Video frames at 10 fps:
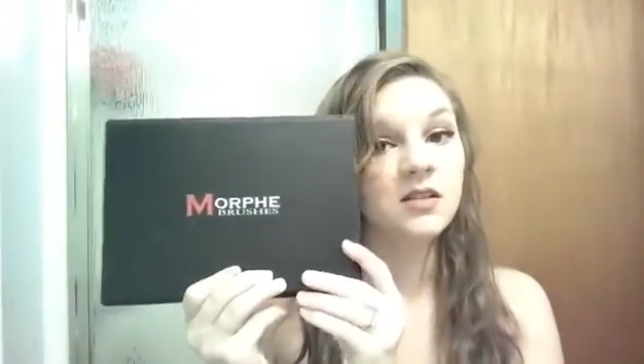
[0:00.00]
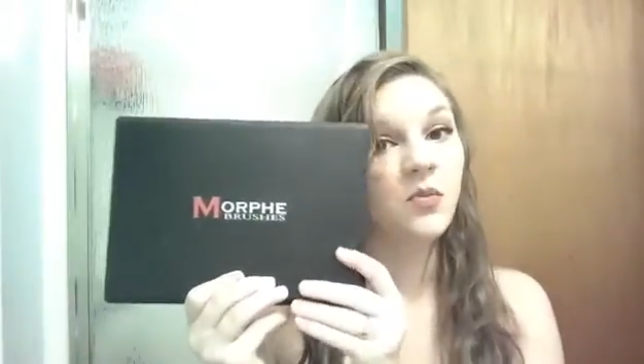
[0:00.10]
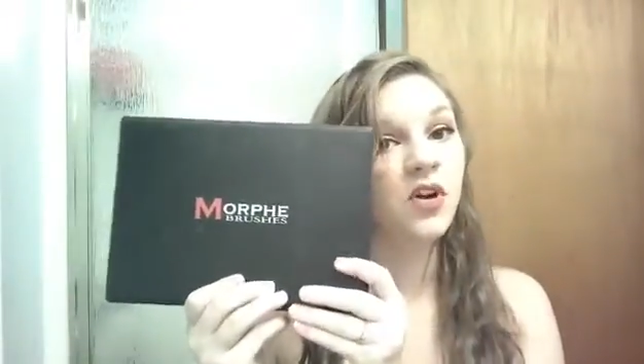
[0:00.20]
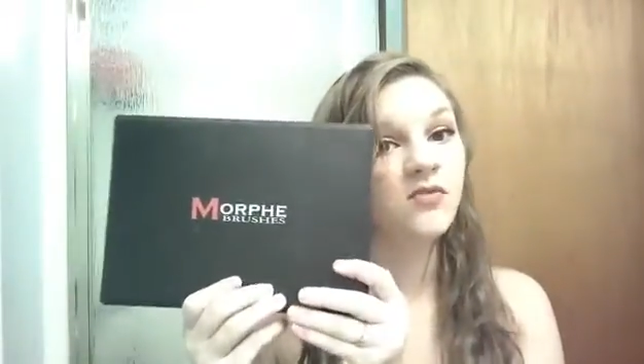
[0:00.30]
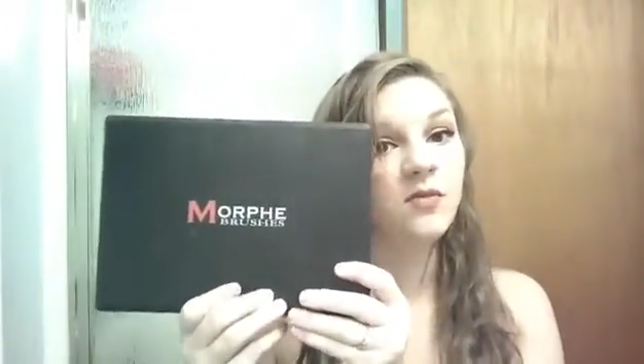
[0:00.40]
the
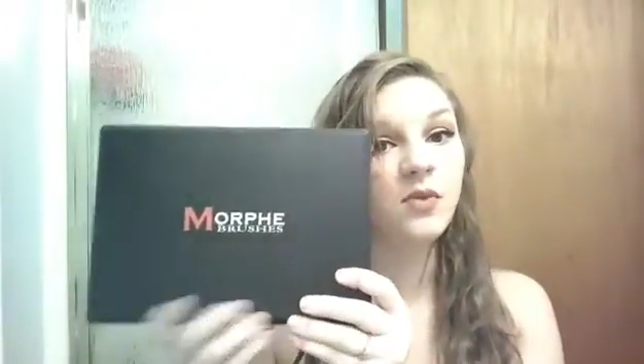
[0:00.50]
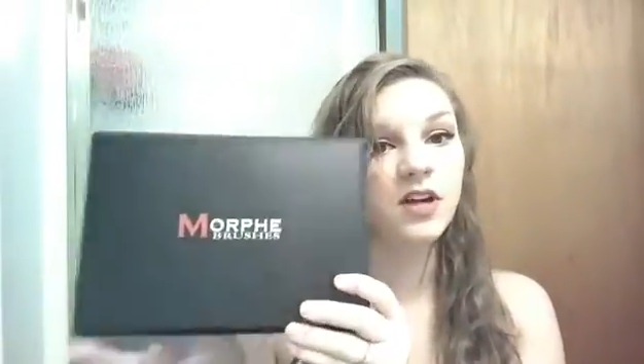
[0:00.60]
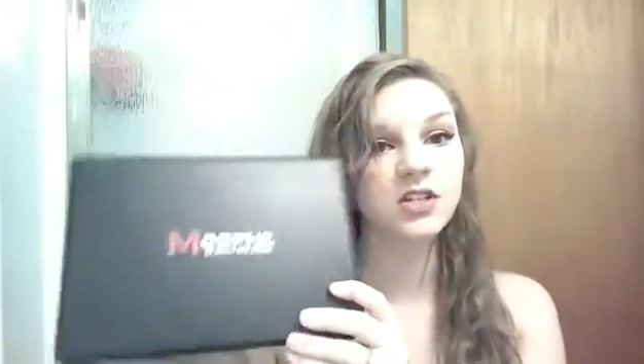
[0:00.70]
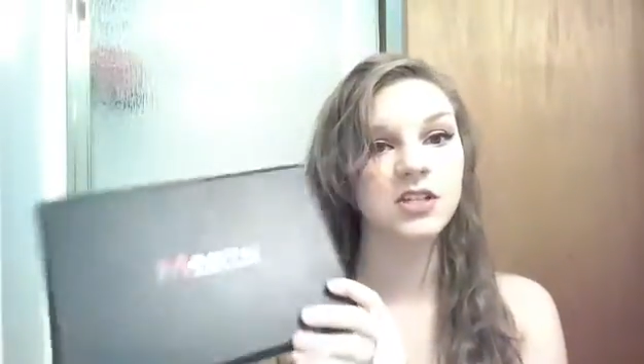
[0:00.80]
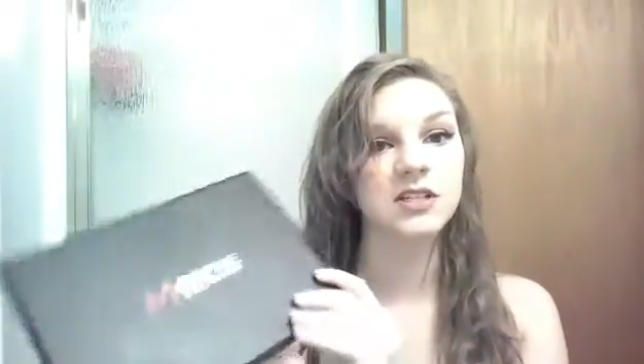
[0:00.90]
Morphe
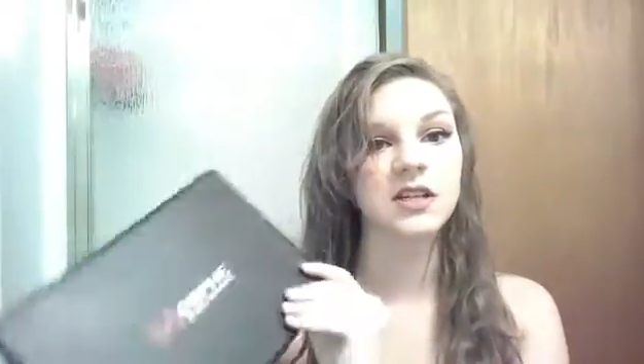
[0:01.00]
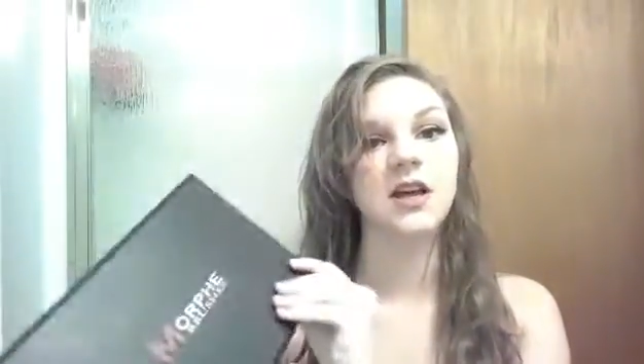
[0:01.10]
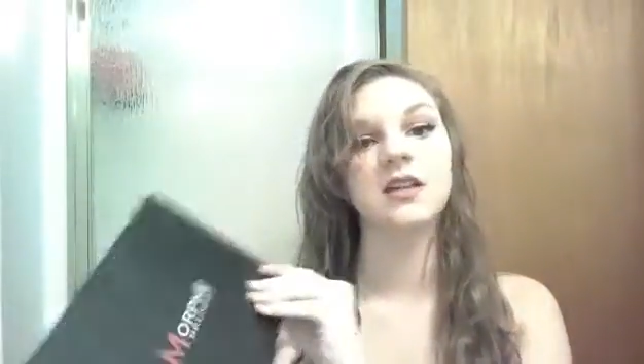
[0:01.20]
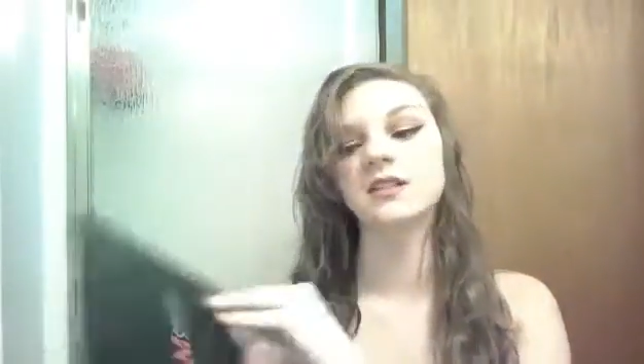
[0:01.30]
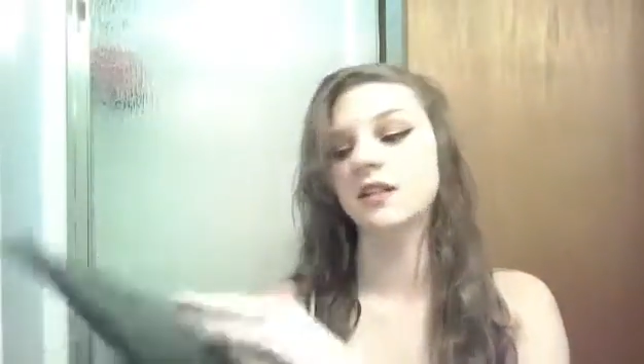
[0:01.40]
brushes
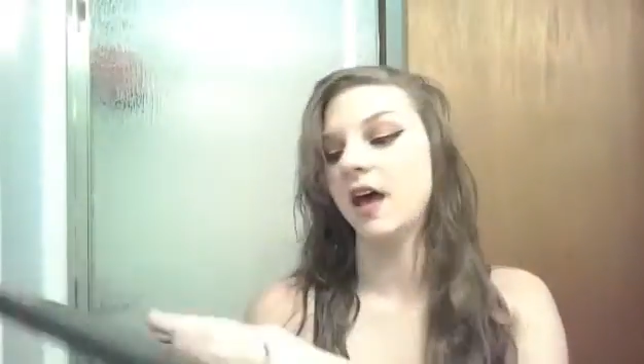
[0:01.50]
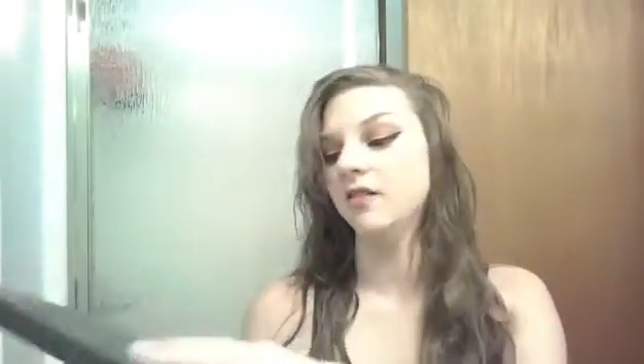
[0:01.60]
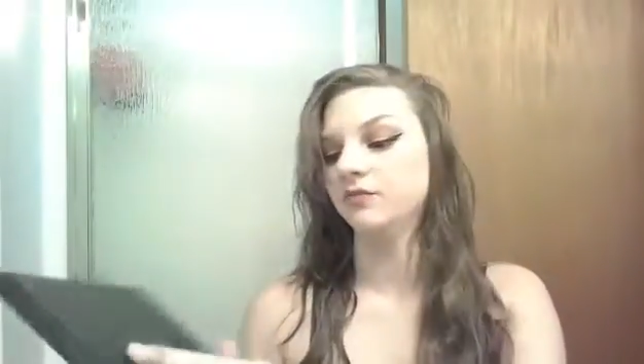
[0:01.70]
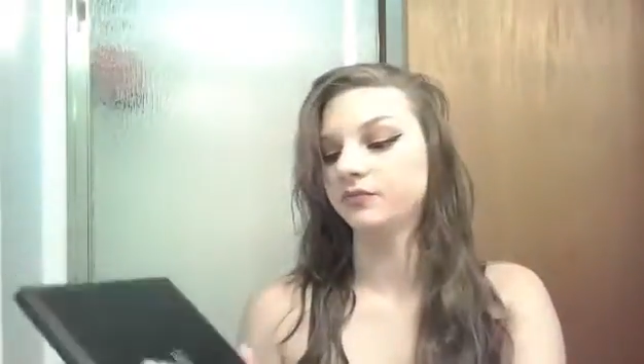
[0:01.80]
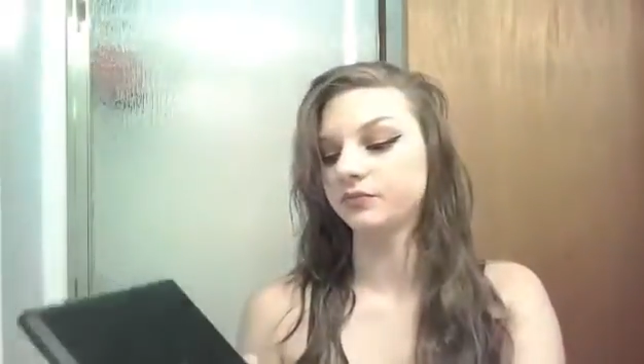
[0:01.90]

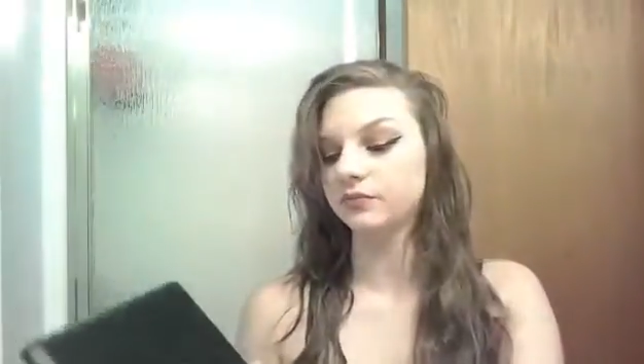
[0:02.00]
set.